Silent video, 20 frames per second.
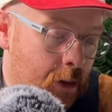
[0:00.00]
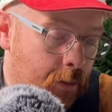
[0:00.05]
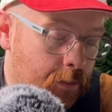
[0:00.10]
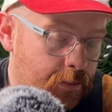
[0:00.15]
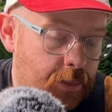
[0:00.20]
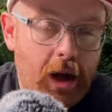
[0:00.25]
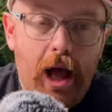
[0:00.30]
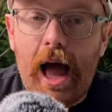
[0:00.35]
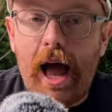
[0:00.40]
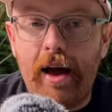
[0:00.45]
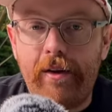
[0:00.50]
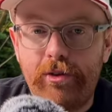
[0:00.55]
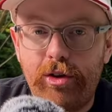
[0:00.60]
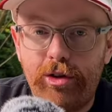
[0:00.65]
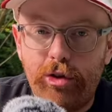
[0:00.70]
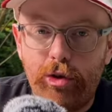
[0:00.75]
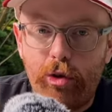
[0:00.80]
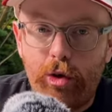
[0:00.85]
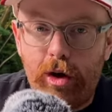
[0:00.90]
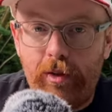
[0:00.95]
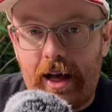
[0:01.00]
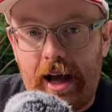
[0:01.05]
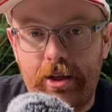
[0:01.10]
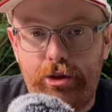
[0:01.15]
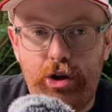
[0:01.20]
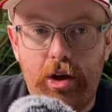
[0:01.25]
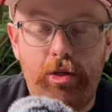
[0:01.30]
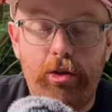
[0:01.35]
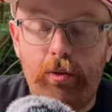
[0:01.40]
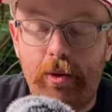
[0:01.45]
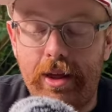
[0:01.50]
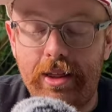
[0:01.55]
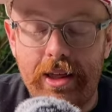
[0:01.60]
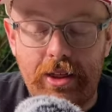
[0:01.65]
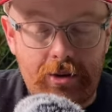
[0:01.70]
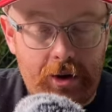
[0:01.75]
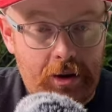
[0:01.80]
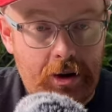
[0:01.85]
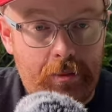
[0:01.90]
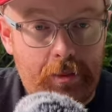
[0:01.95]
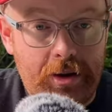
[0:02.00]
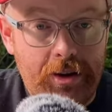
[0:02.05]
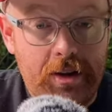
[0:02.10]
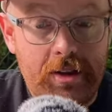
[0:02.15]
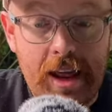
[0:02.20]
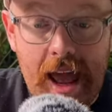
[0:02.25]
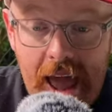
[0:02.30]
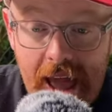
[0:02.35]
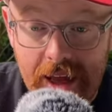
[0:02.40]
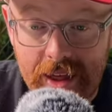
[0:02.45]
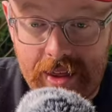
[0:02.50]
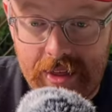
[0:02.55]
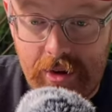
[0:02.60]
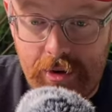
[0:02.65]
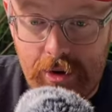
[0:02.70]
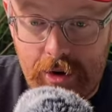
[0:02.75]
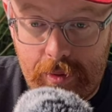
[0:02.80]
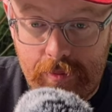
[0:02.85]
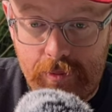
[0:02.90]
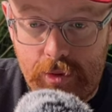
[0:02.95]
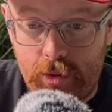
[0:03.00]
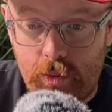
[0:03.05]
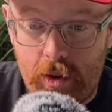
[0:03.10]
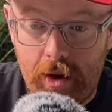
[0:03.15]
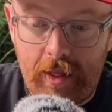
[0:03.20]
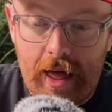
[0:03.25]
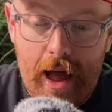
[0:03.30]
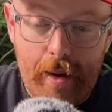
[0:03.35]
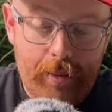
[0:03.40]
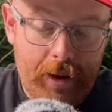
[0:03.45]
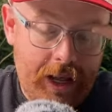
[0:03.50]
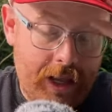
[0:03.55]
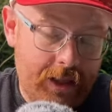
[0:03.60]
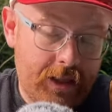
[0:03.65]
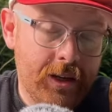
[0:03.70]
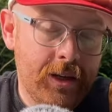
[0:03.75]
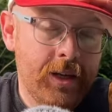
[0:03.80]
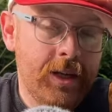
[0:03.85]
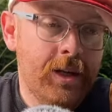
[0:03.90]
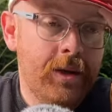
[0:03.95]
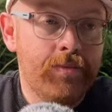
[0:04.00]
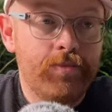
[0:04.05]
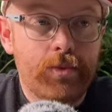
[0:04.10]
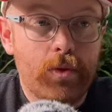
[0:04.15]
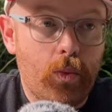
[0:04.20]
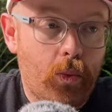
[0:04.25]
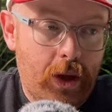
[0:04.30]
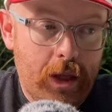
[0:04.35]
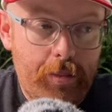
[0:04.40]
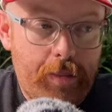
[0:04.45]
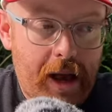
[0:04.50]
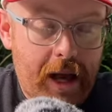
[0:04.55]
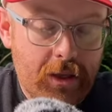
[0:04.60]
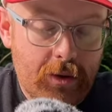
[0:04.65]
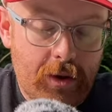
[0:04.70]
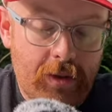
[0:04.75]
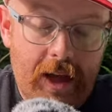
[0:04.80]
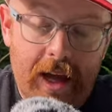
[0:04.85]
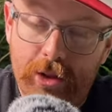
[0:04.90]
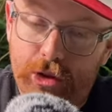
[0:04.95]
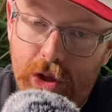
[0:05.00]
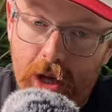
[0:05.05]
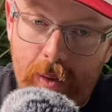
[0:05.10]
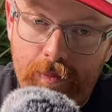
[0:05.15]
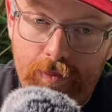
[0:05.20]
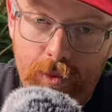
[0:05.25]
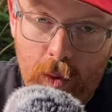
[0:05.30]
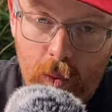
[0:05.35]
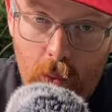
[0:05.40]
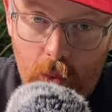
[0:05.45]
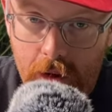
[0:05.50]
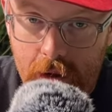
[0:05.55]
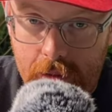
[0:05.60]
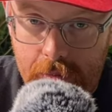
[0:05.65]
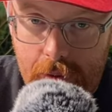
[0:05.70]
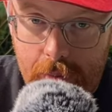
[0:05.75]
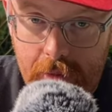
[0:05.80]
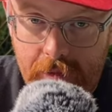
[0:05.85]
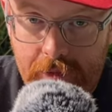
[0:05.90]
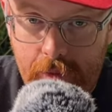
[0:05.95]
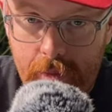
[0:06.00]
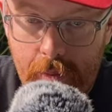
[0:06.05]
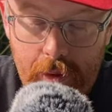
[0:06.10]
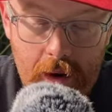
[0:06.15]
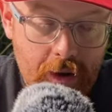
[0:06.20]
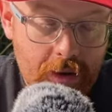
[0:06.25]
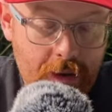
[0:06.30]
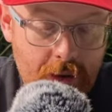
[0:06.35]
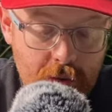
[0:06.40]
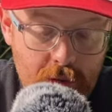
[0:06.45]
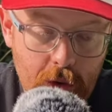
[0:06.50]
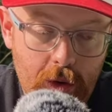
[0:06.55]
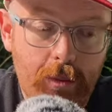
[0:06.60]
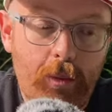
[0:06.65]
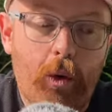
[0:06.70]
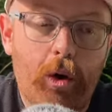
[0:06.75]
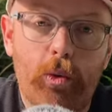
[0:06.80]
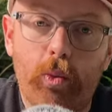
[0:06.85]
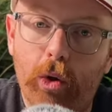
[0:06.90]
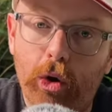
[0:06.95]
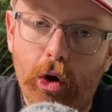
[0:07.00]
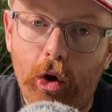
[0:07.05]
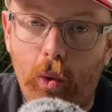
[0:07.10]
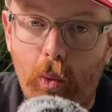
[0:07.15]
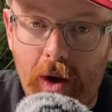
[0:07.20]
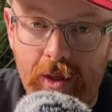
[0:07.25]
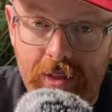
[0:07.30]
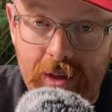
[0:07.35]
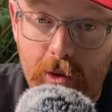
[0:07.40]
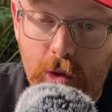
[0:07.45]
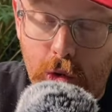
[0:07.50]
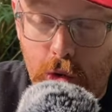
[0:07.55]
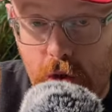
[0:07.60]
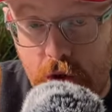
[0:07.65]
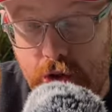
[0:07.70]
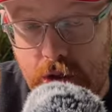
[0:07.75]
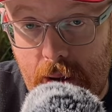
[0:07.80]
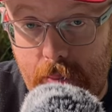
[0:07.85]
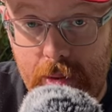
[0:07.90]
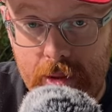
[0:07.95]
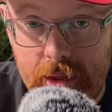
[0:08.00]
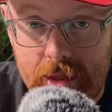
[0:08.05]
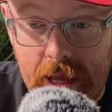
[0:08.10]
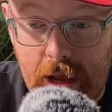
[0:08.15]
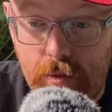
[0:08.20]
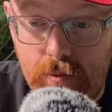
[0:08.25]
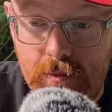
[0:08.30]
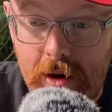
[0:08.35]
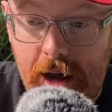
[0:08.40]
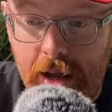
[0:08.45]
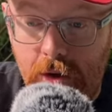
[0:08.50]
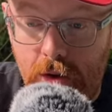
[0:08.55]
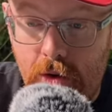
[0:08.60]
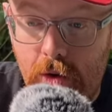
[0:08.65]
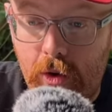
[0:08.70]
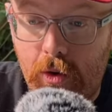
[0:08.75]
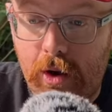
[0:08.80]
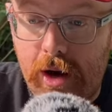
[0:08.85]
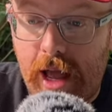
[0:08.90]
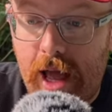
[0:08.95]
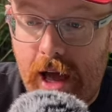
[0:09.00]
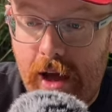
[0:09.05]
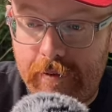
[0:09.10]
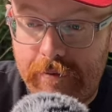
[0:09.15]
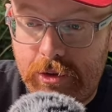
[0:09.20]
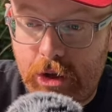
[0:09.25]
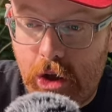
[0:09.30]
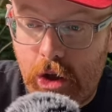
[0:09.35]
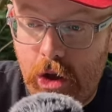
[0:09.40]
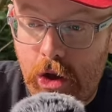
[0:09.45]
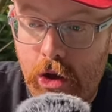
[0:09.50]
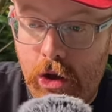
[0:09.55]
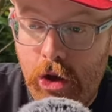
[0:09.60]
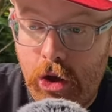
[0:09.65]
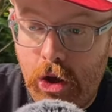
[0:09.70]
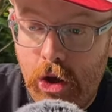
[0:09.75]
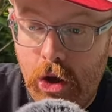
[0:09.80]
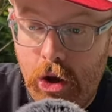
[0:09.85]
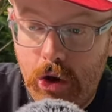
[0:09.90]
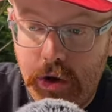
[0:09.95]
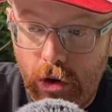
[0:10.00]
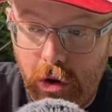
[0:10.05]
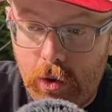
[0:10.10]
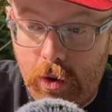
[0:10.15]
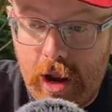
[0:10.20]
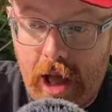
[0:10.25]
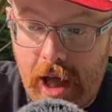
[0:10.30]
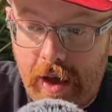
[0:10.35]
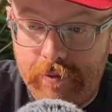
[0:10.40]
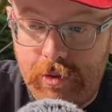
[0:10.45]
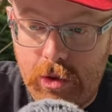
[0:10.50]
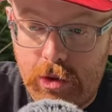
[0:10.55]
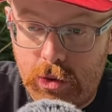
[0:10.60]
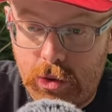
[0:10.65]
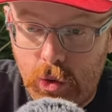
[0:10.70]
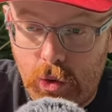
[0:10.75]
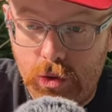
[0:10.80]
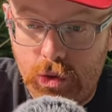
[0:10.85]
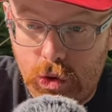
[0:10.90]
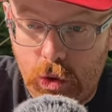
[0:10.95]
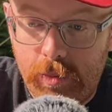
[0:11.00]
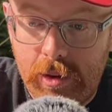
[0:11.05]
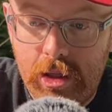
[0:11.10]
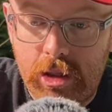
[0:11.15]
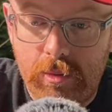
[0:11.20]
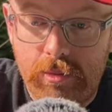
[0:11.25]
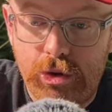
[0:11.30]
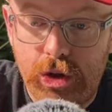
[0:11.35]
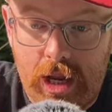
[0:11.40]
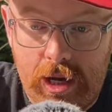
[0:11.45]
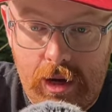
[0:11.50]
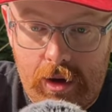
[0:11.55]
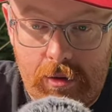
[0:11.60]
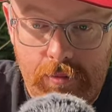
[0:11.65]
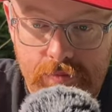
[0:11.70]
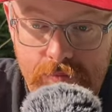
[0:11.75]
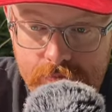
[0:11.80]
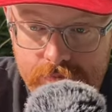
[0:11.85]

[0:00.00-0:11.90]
But after you do all that shit, there is a certain amount of tests that are done. So what'll happen is when you pass all that shit, one of the people from the boxing control board will go with you to your gym and say, right, you're going to have to, you're going to have to show, show me some shit here.